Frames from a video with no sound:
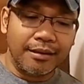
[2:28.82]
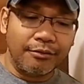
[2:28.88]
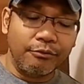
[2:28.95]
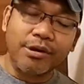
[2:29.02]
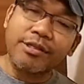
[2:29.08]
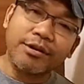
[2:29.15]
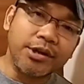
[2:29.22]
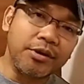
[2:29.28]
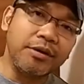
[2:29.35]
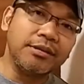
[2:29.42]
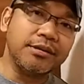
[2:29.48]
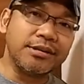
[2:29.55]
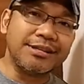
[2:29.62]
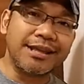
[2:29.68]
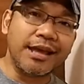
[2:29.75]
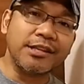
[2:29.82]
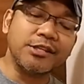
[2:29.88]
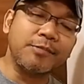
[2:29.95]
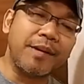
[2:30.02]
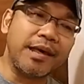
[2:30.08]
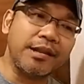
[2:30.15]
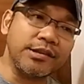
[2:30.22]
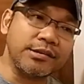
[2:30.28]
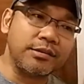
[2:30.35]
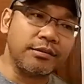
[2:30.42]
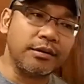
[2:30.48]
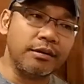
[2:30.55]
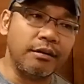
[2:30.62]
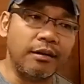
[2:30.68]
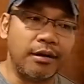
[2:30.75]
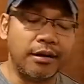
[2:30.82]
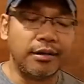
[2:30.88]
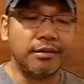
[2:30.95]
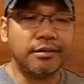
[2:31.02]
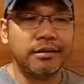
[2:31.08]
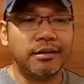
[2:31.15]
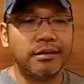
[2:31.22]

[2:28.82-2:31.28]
Whether you understand Spanish or not,